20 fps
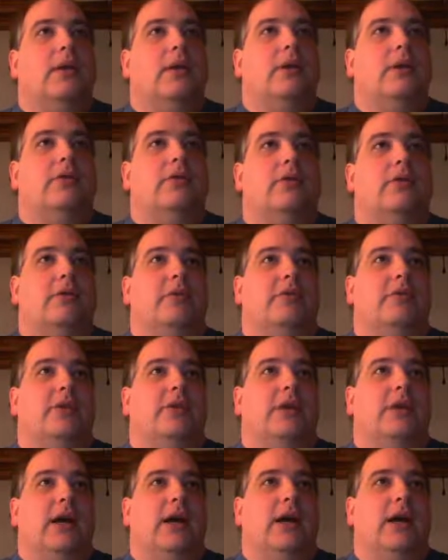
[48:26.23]
So we've
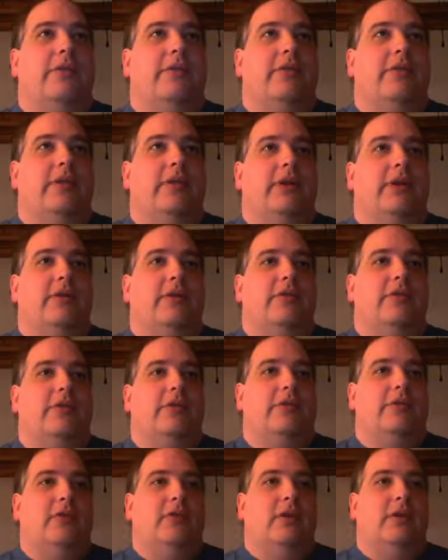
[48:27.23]
got
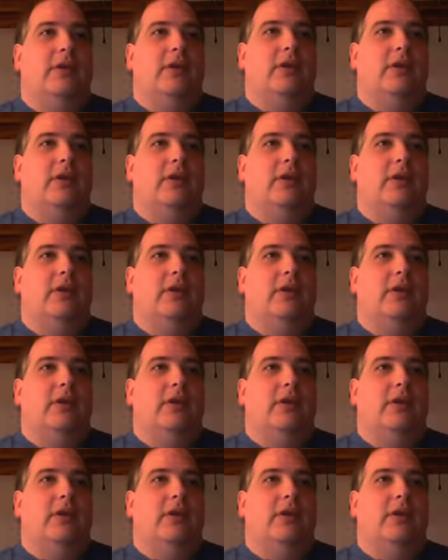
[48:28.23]
this